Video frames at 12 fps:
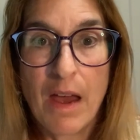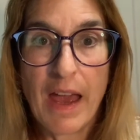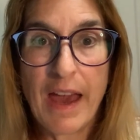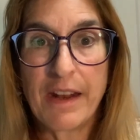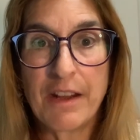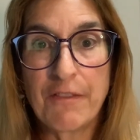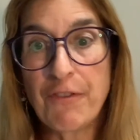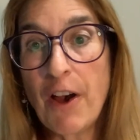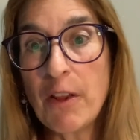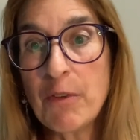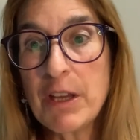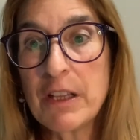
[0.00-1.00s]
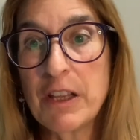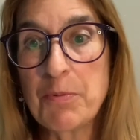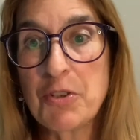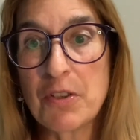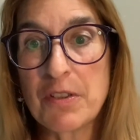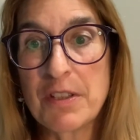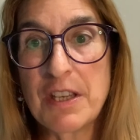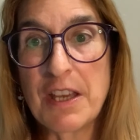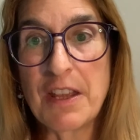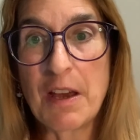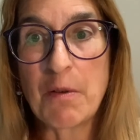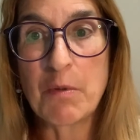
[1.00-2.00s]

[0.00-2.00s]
And in following clips, you'll see that